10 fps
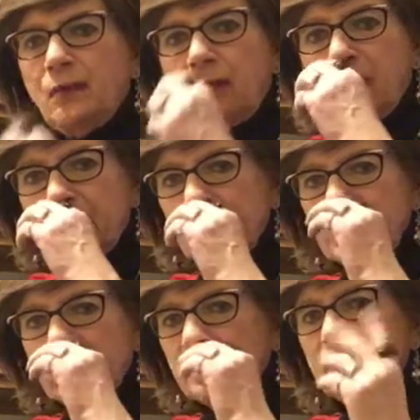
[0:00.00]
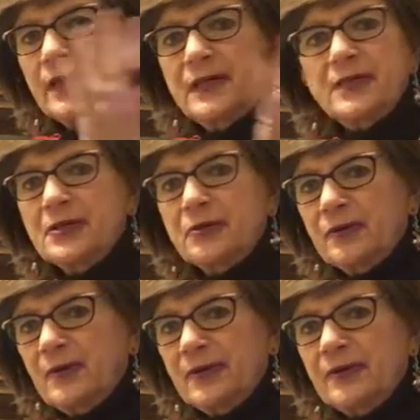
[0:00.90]
Water would dilute that
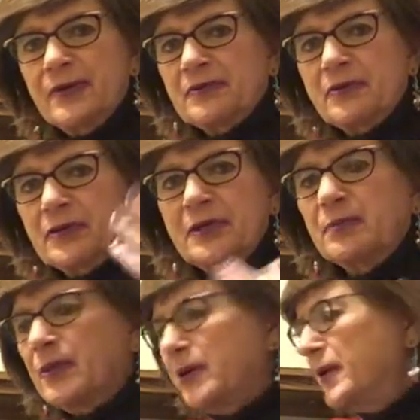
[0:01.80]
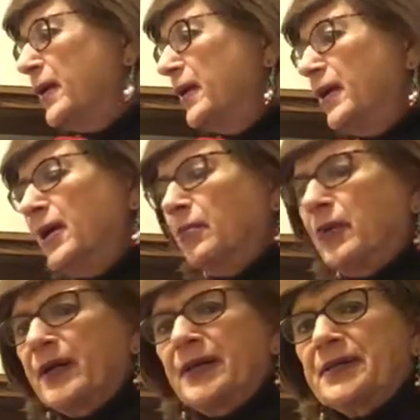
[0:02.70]
considerably as far as the burn,
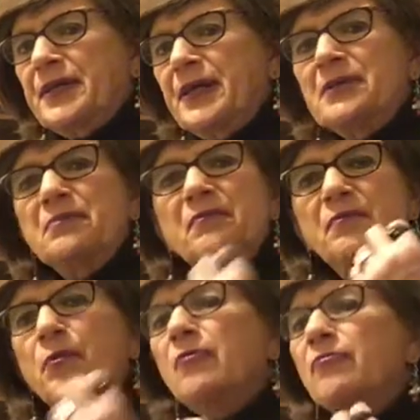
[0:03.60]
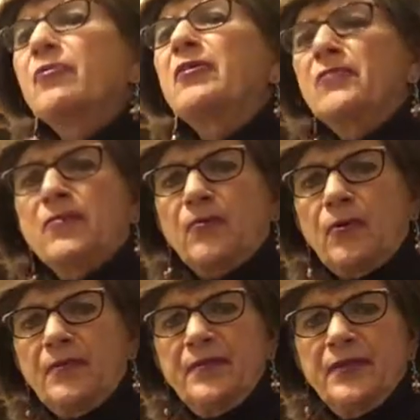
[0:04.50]
but it's more
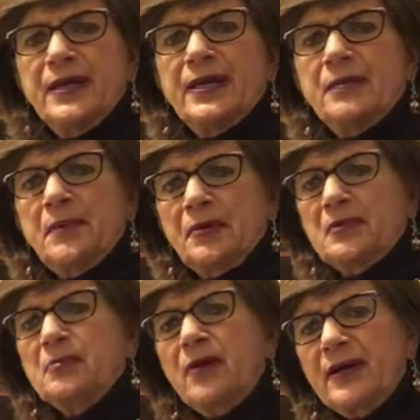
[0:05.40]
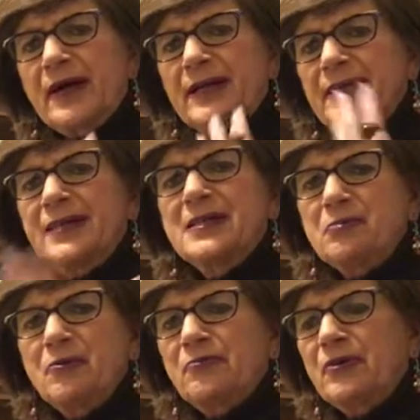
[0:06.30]
flavorful than the Maker's Mark. I can
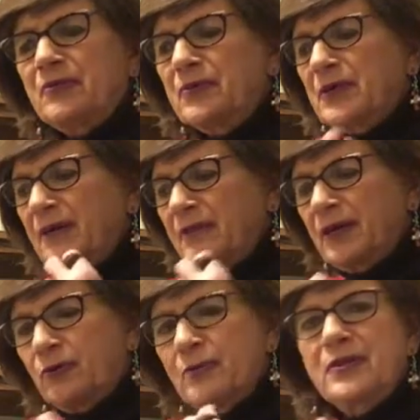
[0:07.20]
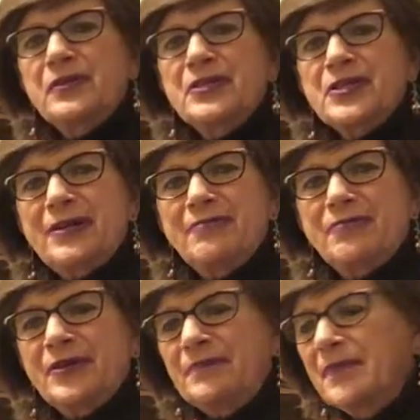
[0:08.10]
taste more flavors. I've got a little bit of the
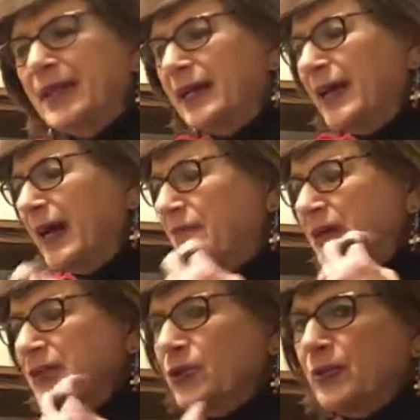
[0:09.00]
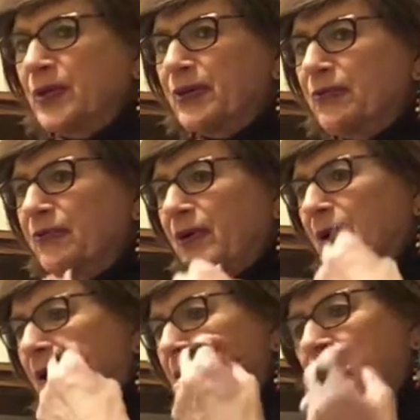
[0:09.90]
savory. I've got a little bit of
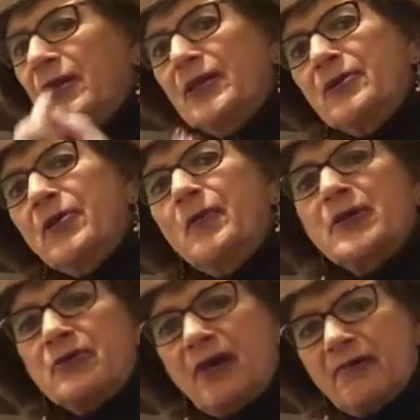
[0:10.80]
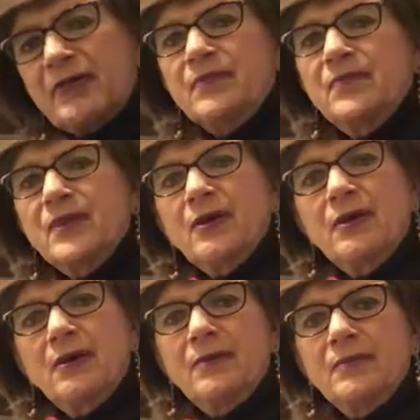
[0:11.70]
now they talk about toffee
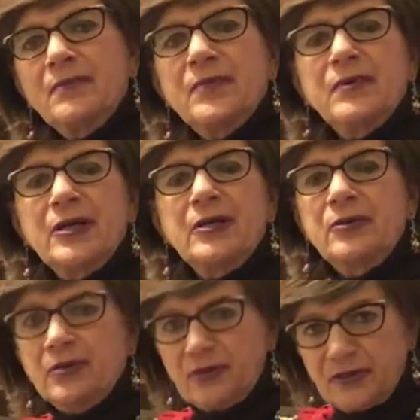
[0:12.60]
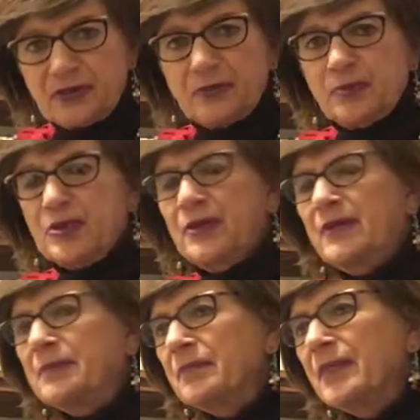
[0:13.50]
in their description
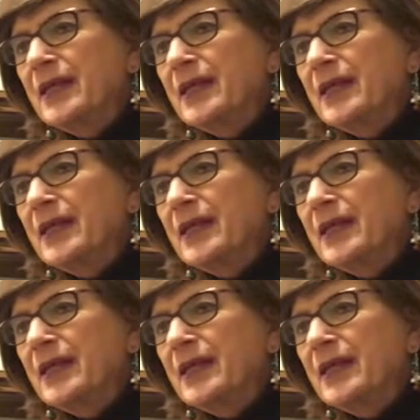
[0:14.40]
of it.